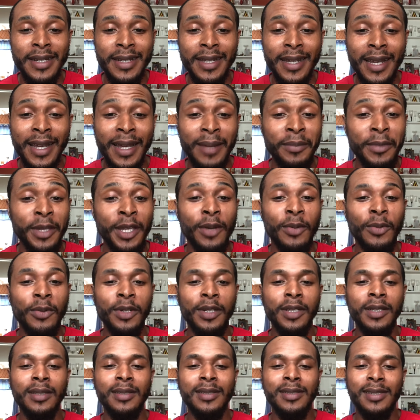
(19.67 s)
that I make
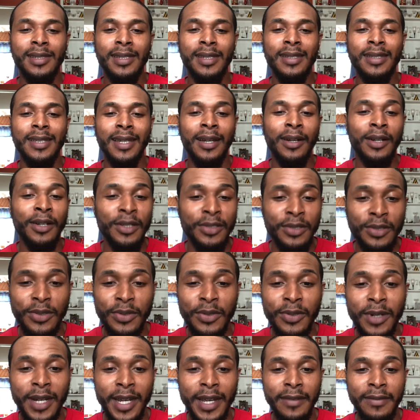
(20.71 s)
one since I also
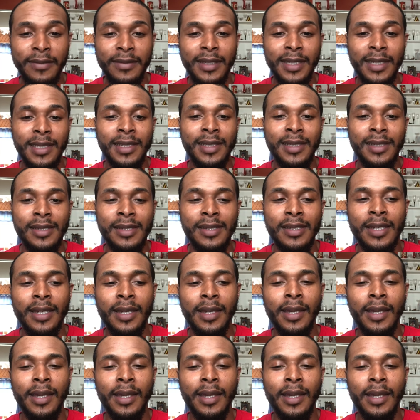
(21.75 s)
craft these.